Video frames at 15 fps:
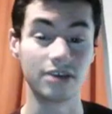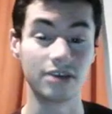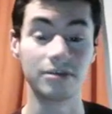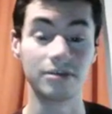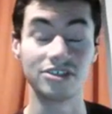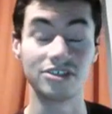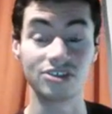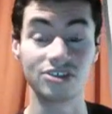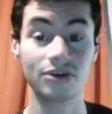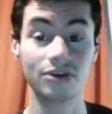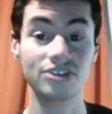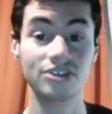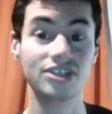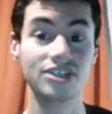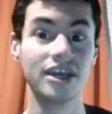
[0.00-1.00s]
a bit
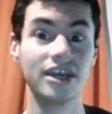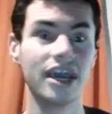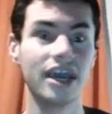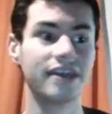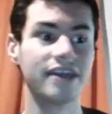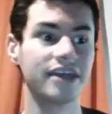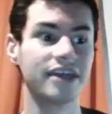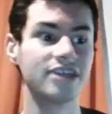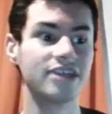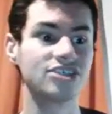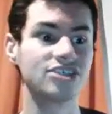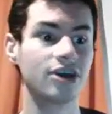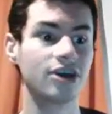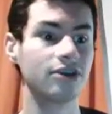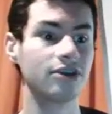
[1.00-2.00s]
discouraged, and then they
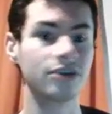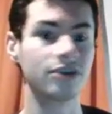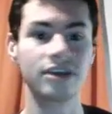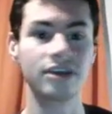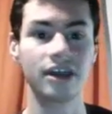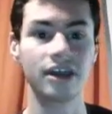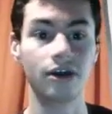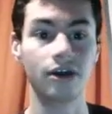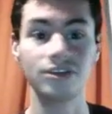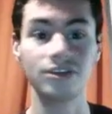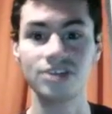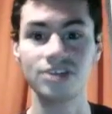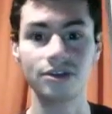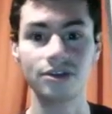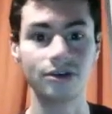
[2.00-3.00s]
start looking at all
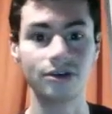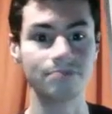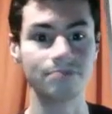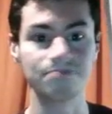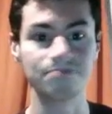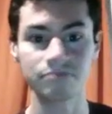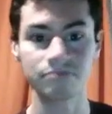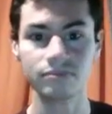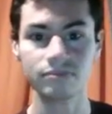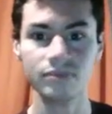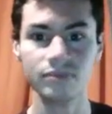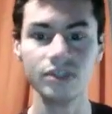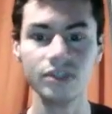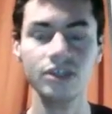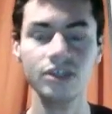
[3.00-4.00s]
these other,
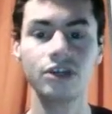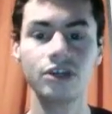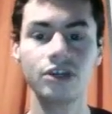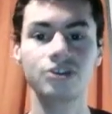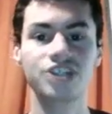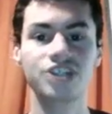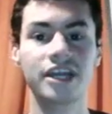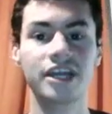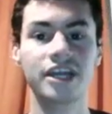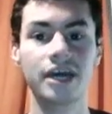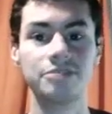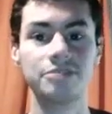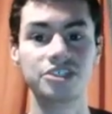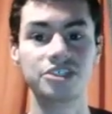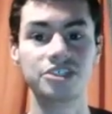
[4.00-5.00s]
shiny
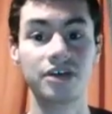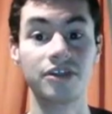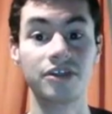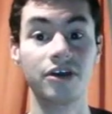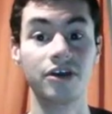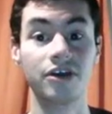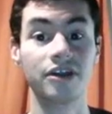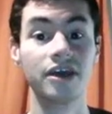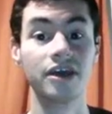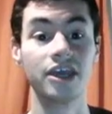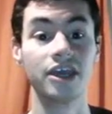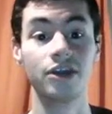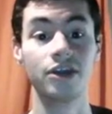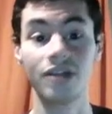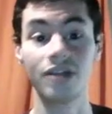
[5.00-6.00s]
objects out there. And,
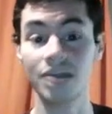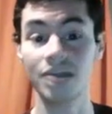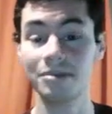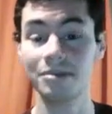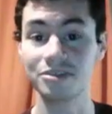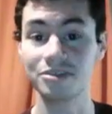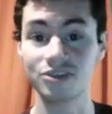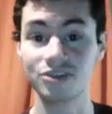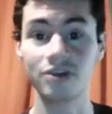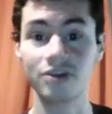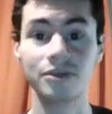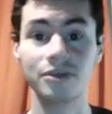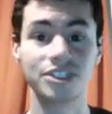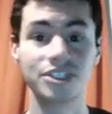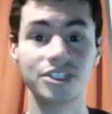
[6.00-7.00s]
a lot of people
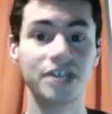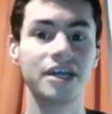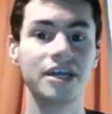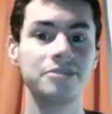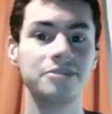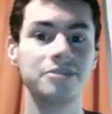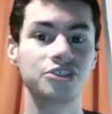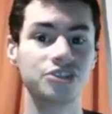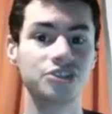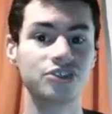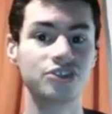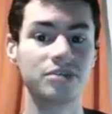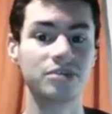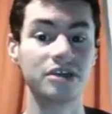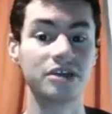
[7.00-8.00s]
struggle with shiny object
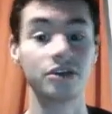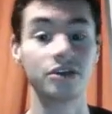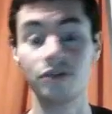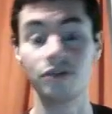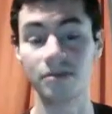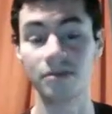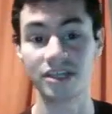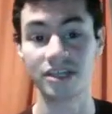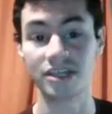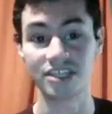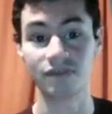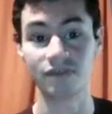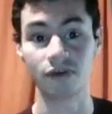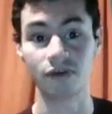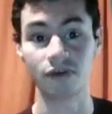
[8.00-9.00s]
syndrome, and including
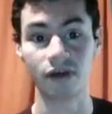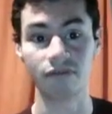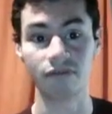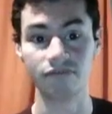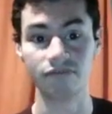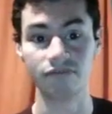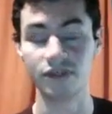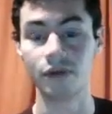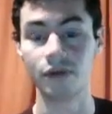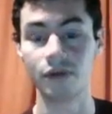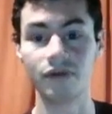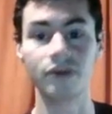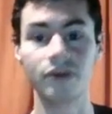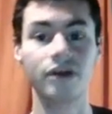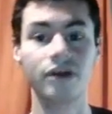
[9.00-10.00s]
myself for, a
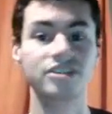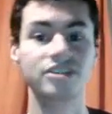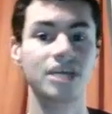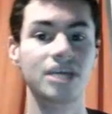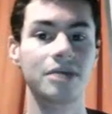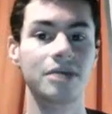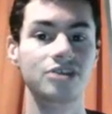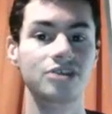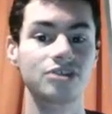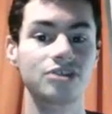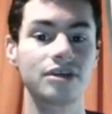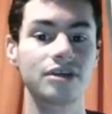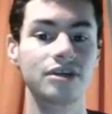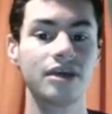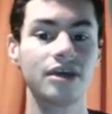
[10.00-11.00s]
very long time,
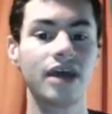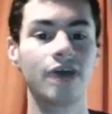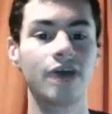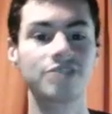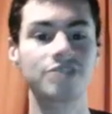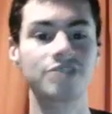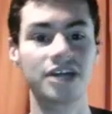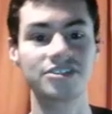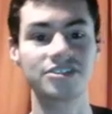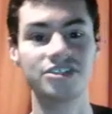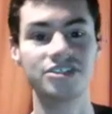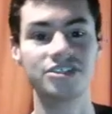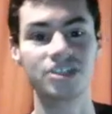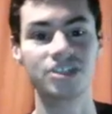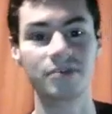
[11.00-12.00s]
actually. I was
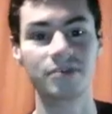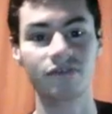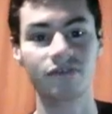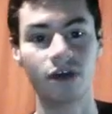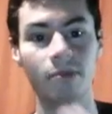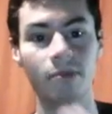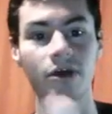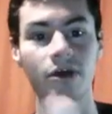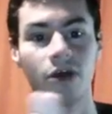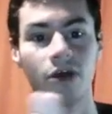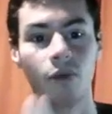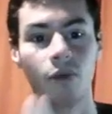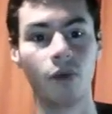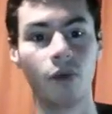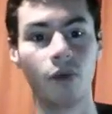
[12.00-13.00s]
constantly jumping from
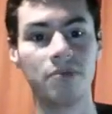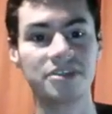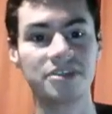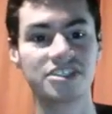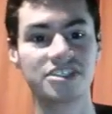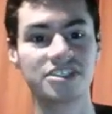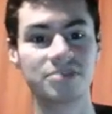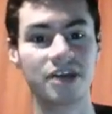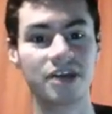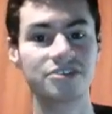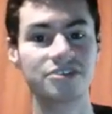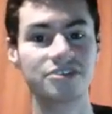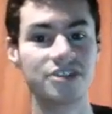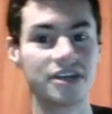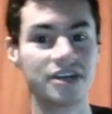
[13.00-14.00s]
one business
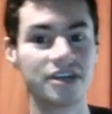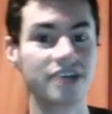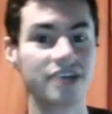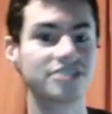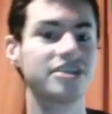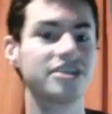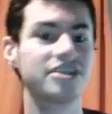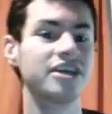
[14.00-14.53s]
model to the next,